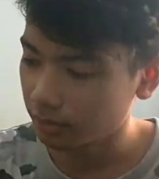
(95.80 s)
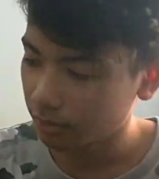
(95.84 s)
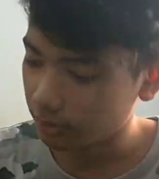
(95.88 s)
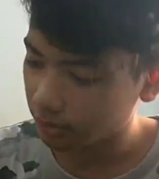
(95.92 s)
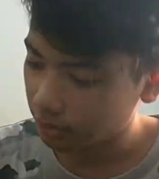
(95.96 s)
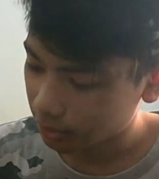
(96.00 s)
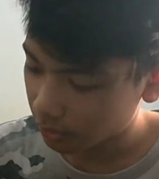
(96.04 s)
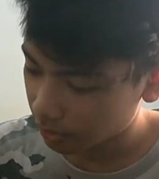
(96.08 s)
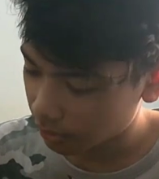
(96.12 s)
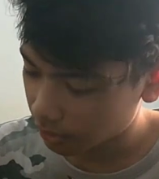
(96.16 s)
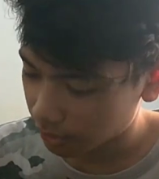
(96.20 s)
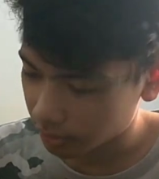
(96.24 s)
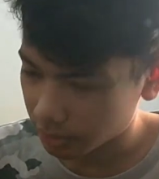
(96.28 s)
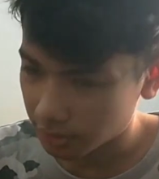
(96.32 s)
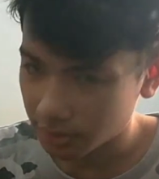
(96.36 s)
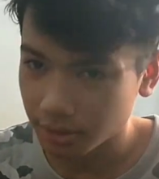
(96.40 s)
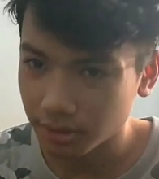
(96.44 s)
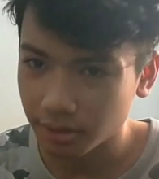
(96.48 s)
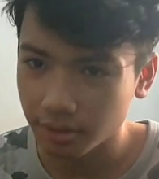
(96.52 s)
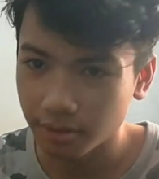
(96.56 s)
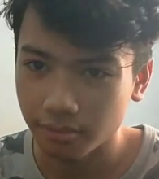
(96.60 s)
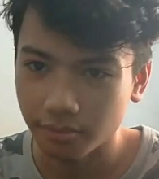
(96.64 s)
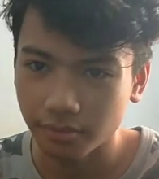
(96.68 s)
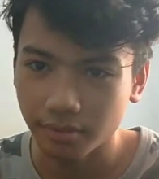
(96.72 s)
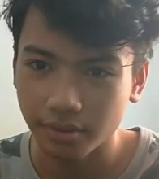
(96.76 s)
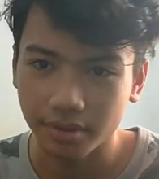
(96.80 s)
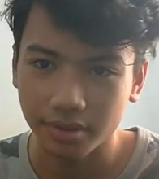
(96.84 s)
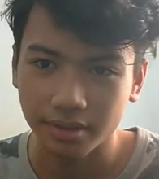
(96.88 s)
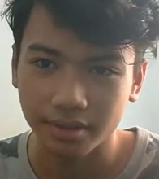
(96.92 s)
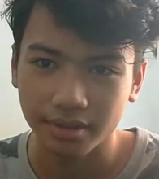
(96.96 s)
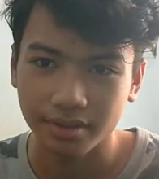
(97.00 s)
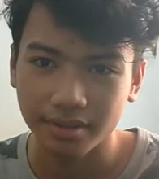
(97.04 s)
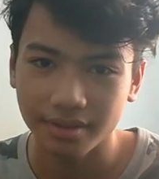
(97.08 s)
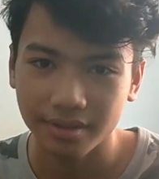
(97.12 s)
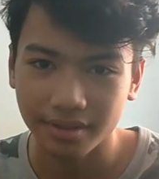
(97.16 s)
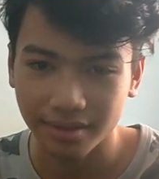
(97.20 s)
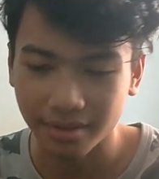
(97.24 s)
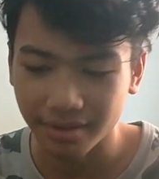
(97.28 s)
Oh, it's so
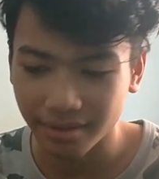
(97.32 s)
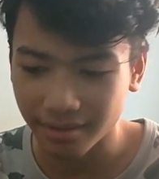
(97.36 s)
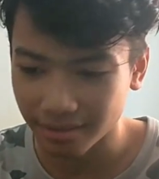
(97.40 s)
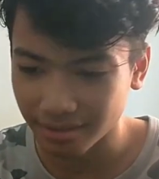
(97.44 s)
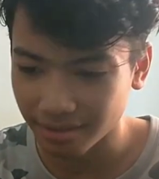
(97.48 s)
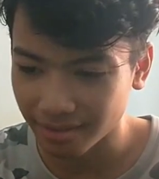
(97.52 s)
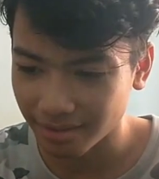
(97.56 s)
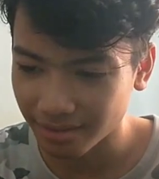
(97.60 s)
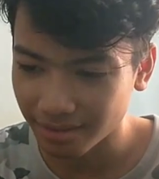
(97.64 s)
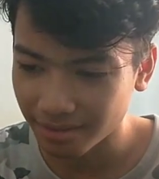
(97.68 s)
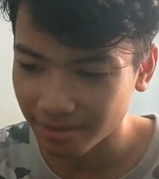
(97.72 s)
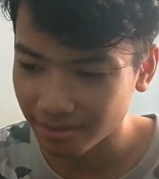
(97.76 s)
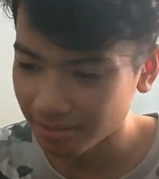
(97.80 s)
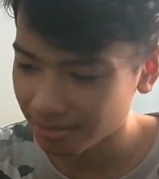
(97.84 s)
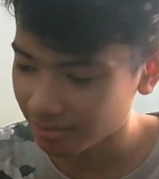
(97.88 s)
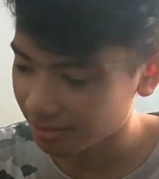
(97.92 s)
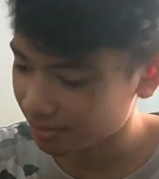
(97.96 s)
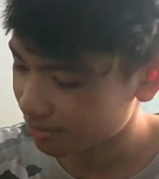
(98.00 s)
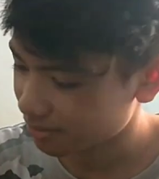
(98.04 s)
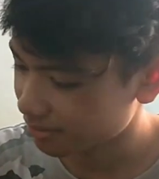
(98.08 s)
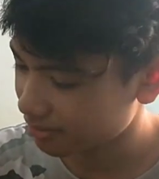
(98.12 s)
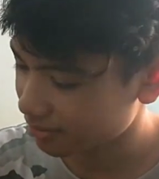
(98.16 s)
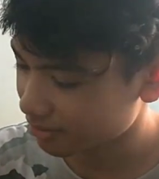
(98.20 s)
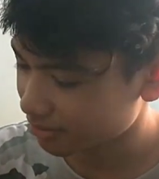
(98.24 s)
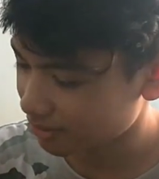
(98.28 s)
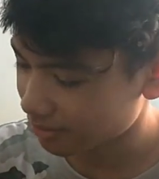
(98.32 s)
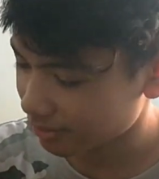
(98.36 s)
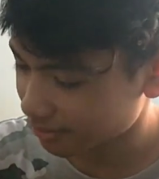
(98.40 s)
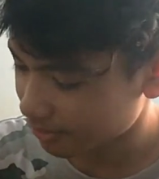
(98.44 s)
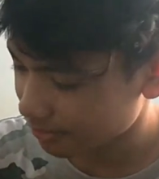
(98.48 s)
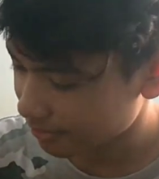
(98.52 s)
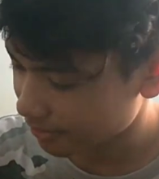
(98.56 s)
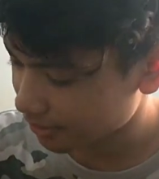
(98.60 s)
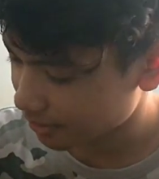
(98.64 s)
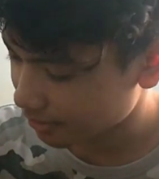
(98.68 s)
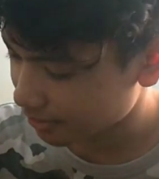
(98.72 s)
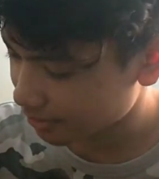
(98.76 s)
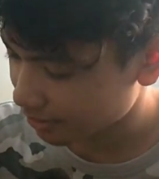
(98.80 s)
disgusting. I thought, oh
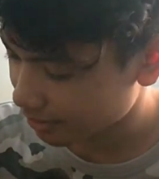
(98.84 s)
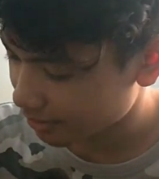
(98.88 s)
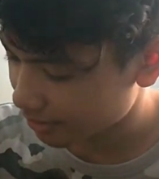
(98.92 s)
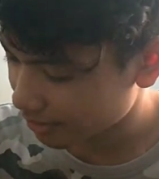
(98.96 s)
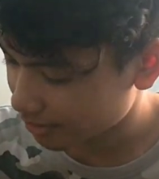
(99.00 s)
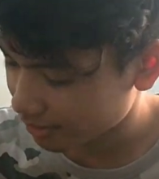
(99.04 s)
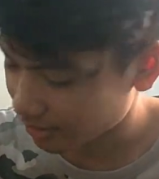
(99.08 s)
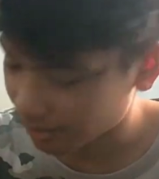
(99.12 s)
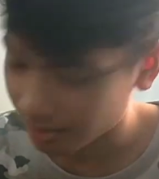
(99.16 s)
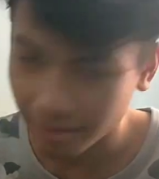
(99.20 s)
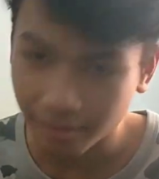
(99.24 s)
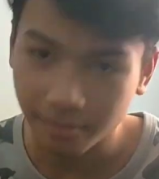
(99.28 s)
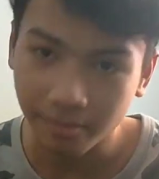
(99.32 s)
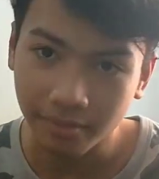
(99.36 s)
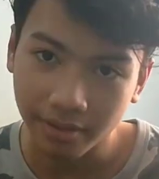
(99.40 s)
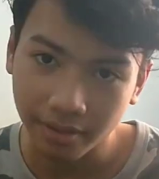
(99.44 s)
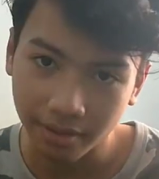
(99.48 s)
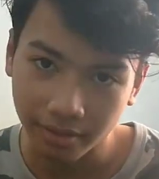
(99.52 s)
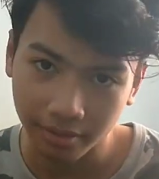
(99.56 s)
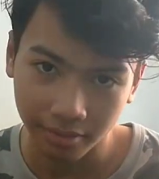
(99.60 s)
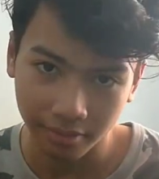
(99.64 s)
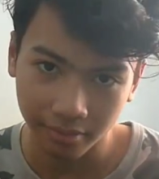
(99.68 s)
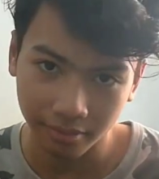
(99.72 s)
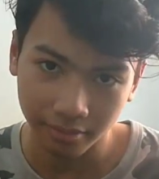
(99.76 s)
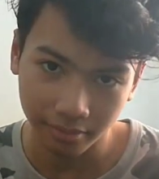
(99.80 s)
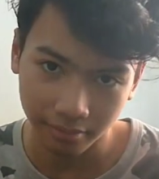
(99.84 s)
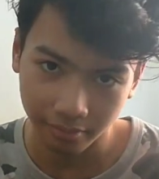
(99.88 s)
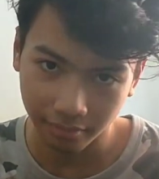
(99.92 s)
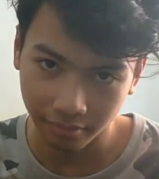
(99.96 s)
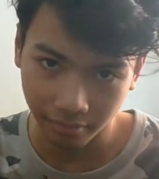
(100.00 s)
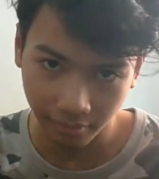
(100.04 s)
man, I mean, like,